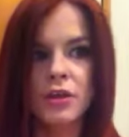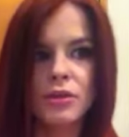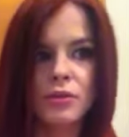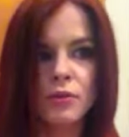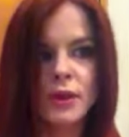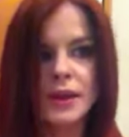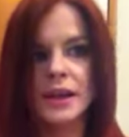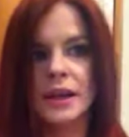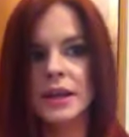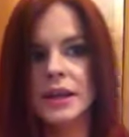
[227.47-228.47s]

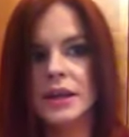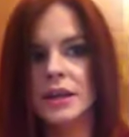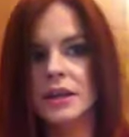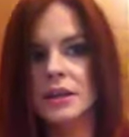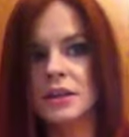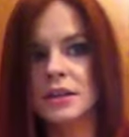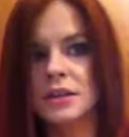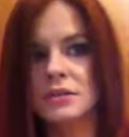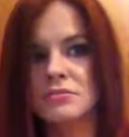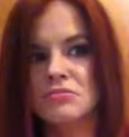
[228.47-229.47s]
3
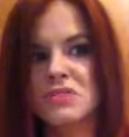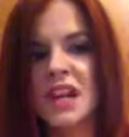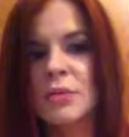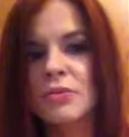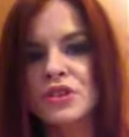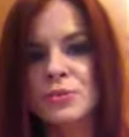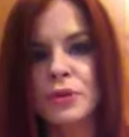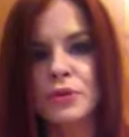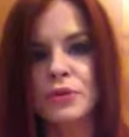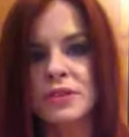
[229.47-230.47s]

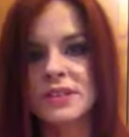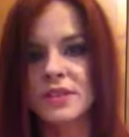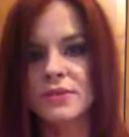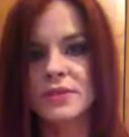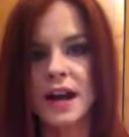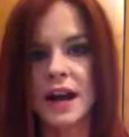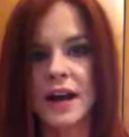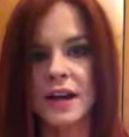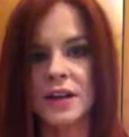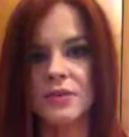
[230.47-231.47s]
tablespoons of
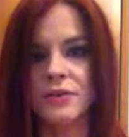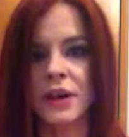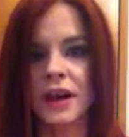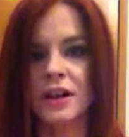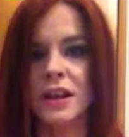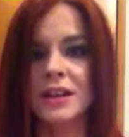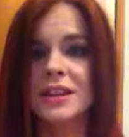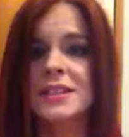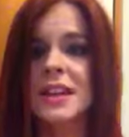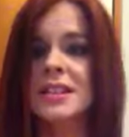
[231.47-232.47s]
dye for hair like
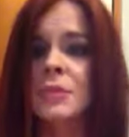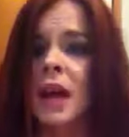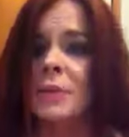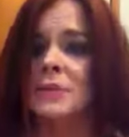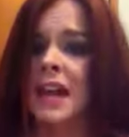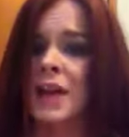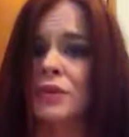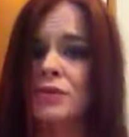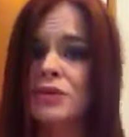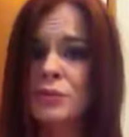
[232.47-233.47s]
this. Sometimes I have
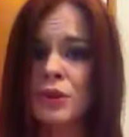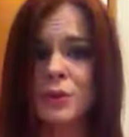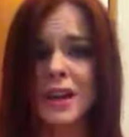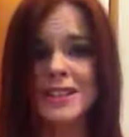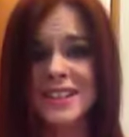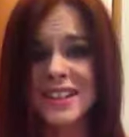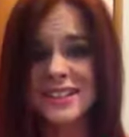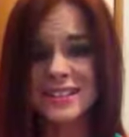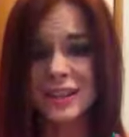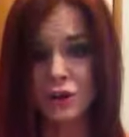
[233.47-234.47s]
to use more because it is
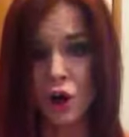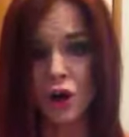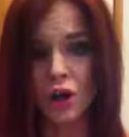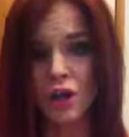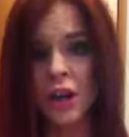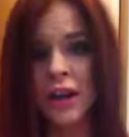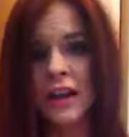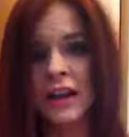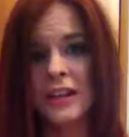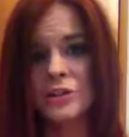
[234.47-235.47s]
longer,
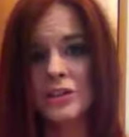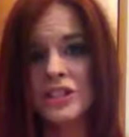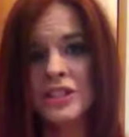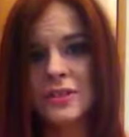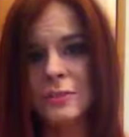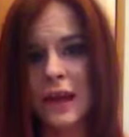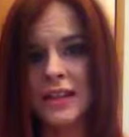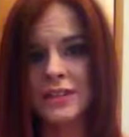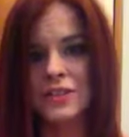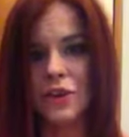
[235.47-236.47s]
so it just
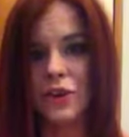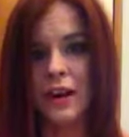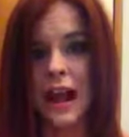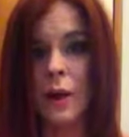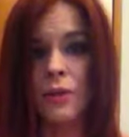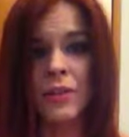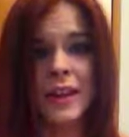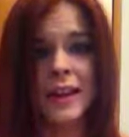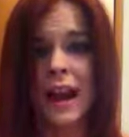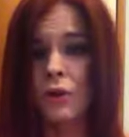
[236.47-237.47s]
depends on how
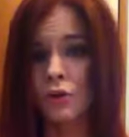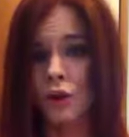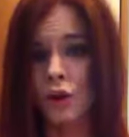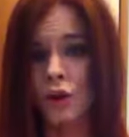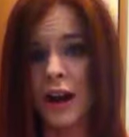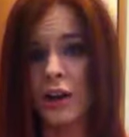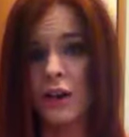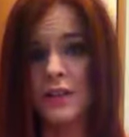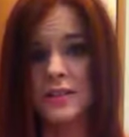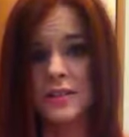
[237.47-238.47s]
thick and how long your hair
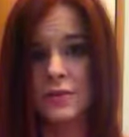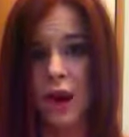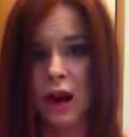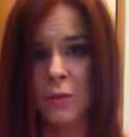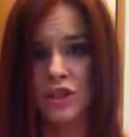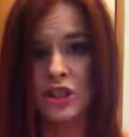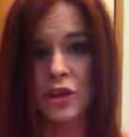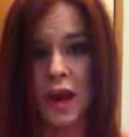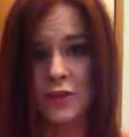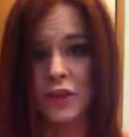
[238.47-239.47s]
is for how much that
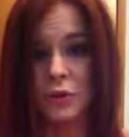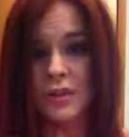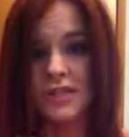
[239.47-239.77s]
you have to use.